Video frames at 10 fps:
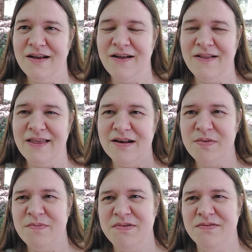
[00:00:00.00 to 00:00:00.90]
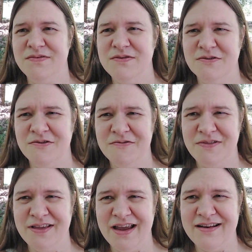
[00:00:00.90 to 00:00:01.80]
a lot of people don't
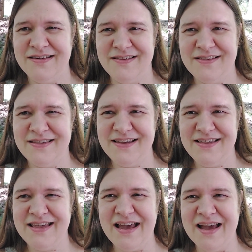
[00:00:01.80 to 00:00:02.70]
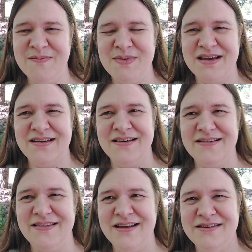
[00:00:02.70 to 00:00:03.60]
like to see that
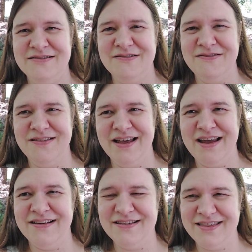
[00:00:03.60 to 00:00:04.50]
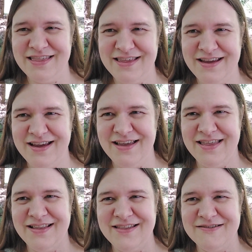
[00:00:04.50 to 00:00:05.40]
because they don't like to think
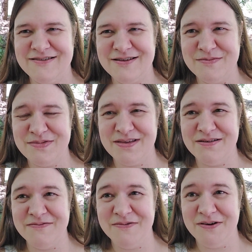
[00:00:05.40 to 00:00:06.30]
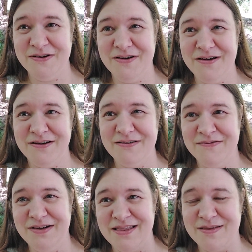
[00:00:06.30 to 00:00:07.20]
that there's something wrong
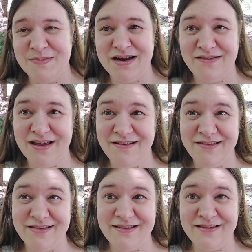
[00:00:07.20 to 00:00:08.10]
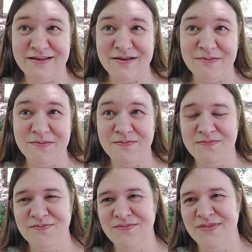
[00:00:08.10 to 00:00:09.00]
with the mental health system,
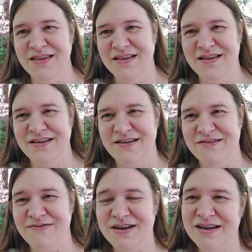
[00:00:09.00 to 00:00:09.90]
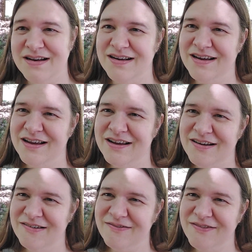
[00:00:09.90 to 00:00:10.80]
when
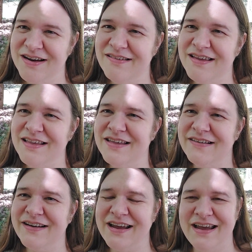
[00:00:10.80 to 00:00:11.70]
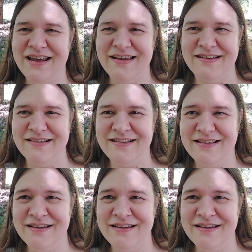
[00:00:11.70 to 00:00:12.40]
really there is.